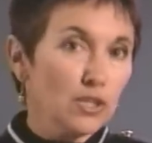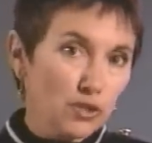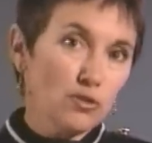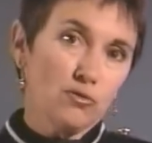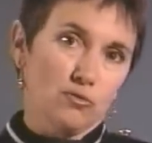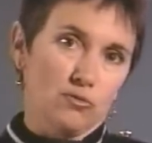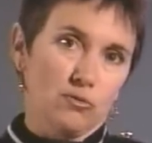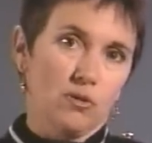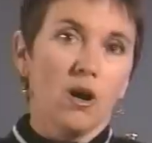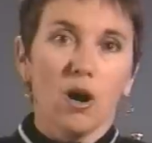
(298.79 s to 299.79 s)
You
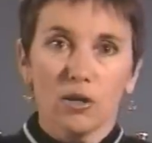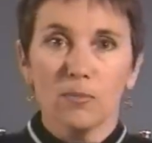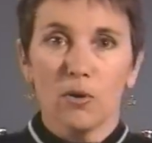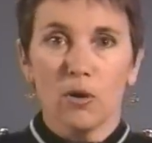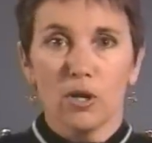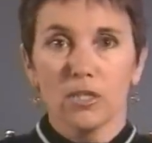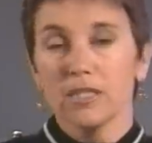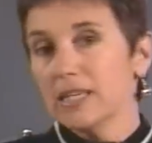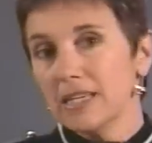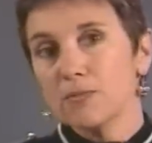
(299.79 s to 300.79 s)
are a
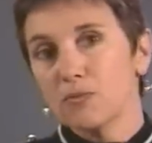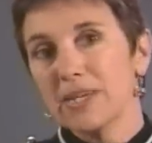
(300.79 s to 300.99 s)
part of